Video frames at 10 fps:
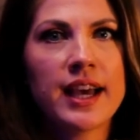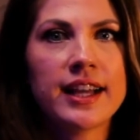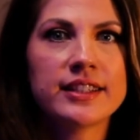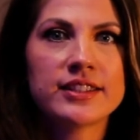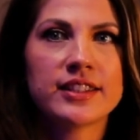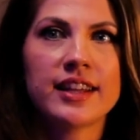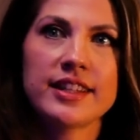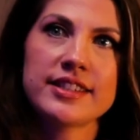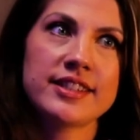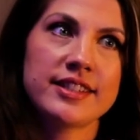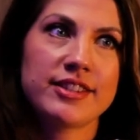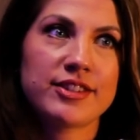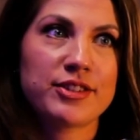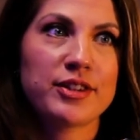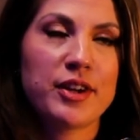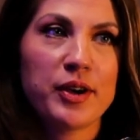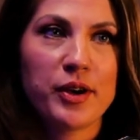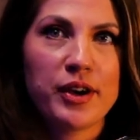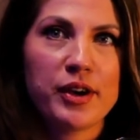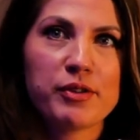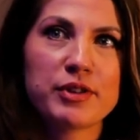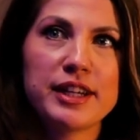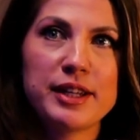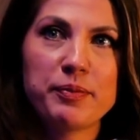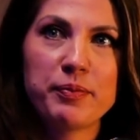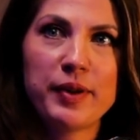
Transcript: And that doesn't really